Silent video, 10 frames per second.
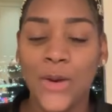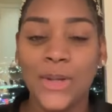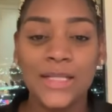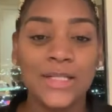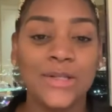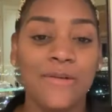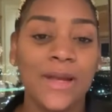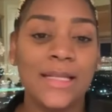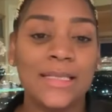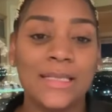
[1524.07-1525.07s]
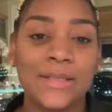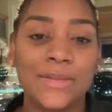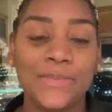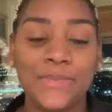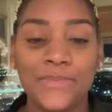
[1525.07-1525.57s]
Oh, this is great.
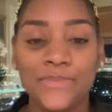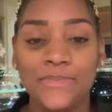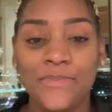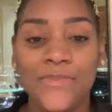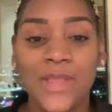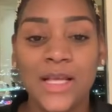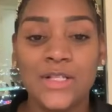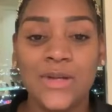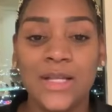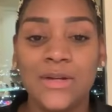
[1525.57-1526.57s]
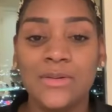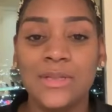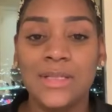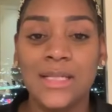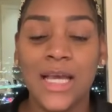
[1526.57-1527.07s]
So I
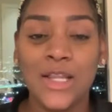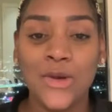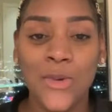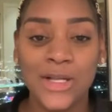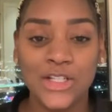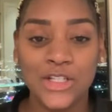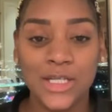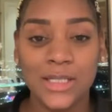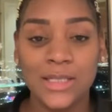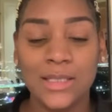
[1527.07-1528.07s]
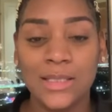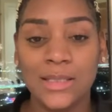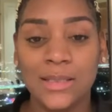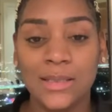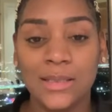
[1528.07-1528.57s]
don't see any questions.
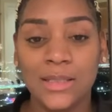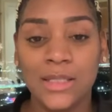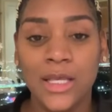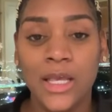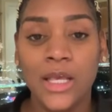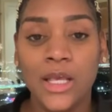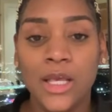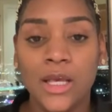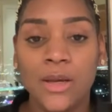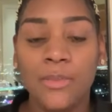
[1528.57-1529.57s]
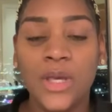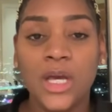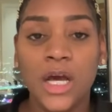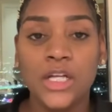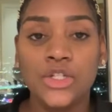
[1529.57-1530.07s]

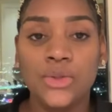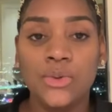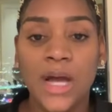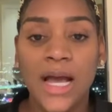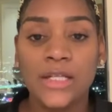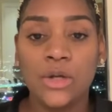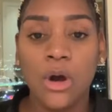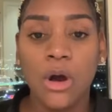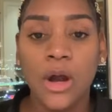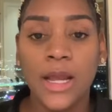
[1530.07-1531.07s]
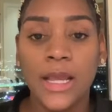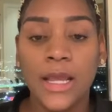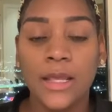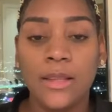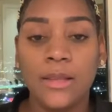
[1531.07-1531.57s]
Because you guys are
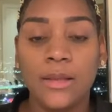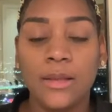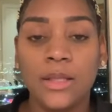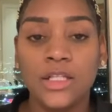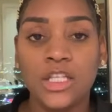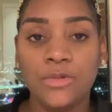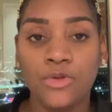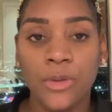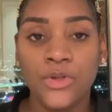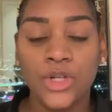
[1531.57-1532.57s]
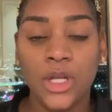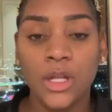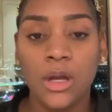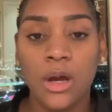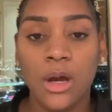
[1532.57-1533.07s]
in the subscription,